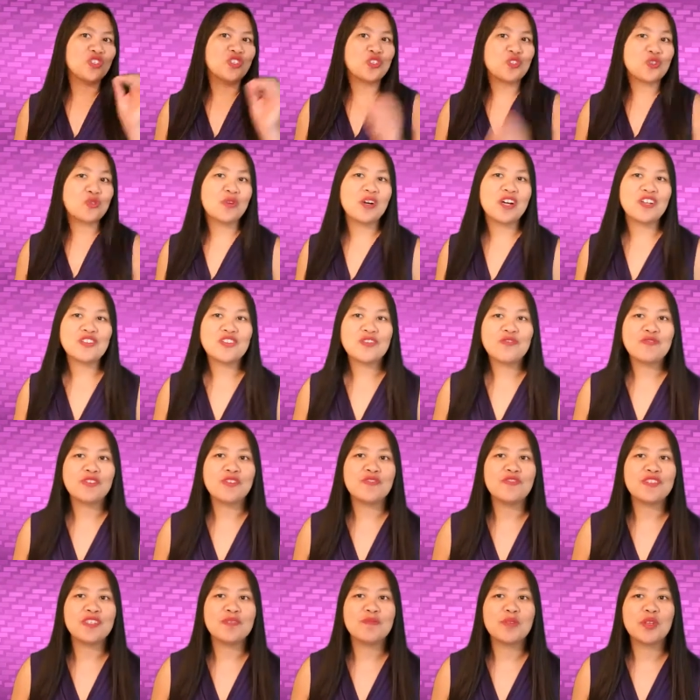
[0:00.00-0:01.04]

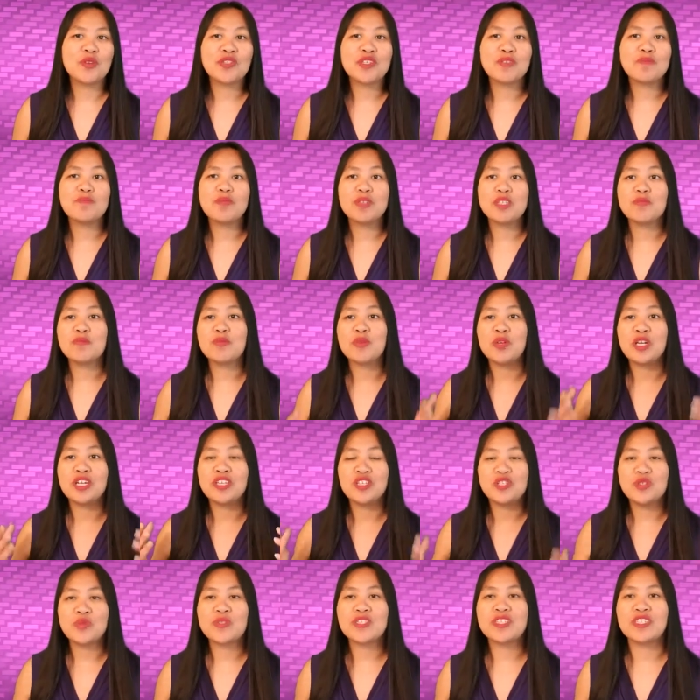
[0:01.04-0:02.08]
250 million people are
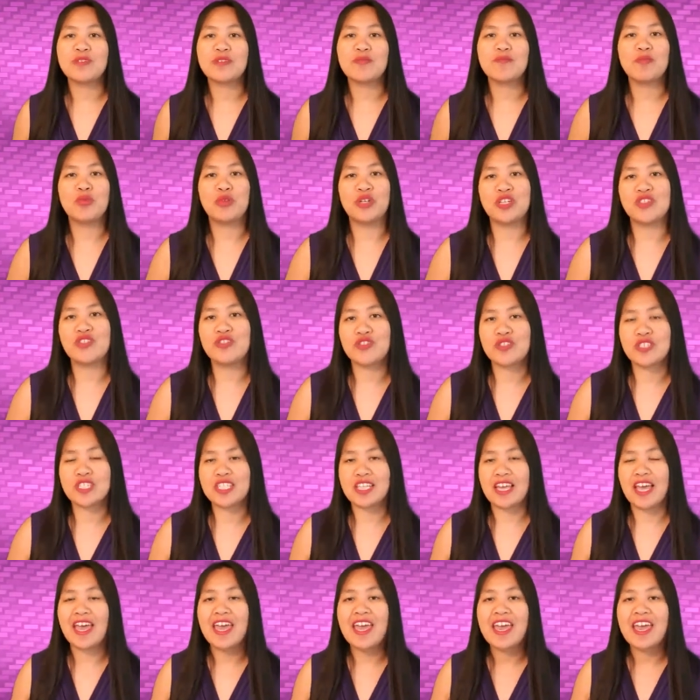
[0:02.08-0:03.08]
using Pinterest